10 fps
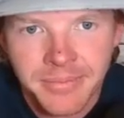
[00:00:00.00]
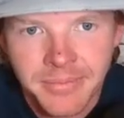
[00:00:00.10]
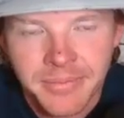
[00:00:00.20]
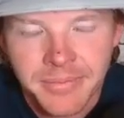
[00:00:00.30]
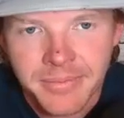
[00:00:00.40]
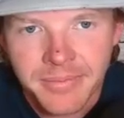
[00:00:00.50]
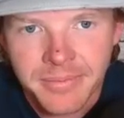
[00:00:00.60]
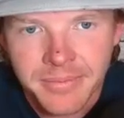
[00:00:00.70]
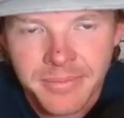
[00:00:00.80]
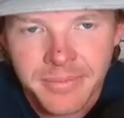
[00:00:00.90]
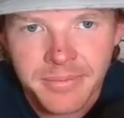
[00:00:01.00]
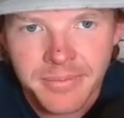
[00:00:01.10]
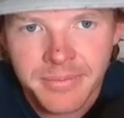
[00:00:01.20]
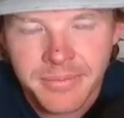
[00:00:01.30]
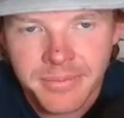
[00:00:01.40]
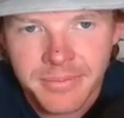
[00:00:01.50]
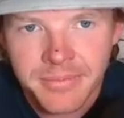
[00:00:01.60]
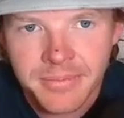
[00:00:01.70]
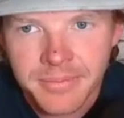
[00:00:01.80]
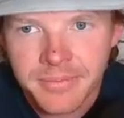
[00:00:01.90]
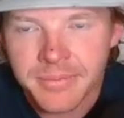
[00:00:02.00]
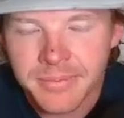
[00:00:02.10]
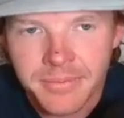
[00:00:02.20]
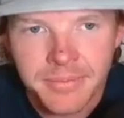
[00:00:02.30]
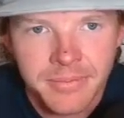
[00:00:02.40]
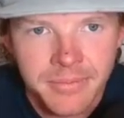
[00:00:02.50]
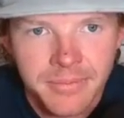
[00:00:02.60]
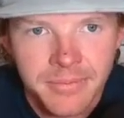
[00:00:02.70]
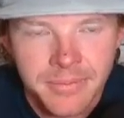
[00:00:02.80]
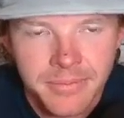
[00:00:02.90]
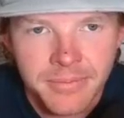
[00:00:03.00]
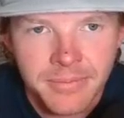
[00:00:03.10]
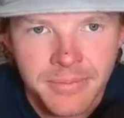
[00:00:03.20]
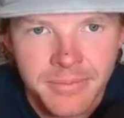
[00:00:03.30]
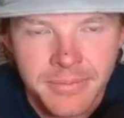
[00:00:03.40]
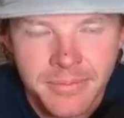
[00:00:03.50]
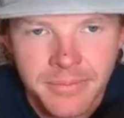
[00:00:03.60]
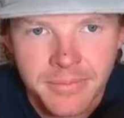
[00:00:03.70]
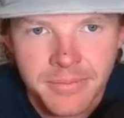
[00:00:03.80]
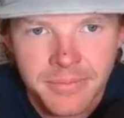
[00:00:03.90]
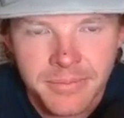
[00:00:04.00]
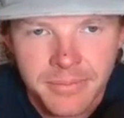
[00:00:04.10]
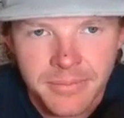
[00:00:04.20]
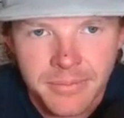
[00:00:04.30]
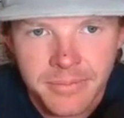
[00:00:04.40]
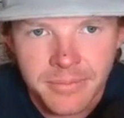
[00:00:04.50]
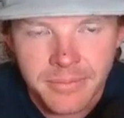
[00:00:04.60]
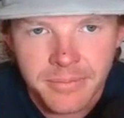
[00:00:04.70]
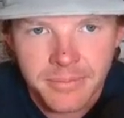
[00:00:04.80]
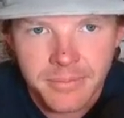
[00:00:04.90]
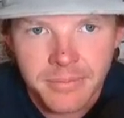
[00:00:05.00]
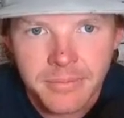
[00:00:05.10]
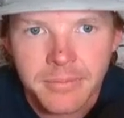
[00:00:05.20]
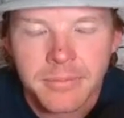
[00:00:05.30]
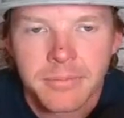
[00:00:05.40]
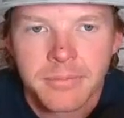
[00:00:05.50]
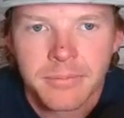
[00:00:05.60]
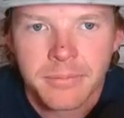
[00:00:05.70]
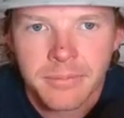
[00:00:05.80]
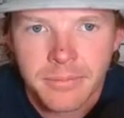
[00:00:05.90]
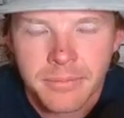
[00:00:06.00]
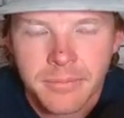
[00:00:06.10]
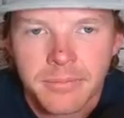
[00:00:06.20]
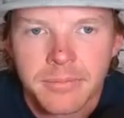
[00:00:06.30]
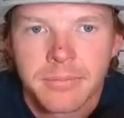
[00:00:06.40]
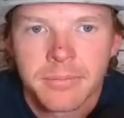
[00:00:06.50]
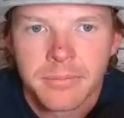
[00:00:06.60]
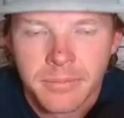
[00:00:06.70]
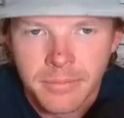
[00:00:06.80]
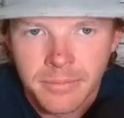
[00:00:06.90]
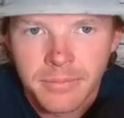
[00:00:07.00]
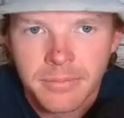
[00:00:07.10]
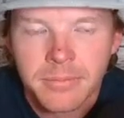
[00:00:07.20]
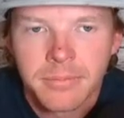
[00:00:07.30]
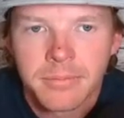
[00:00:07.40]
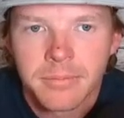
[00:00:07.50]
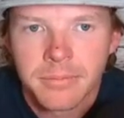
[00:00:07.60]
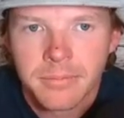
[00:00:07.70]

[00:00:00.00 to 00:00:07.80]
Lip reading: [no speech]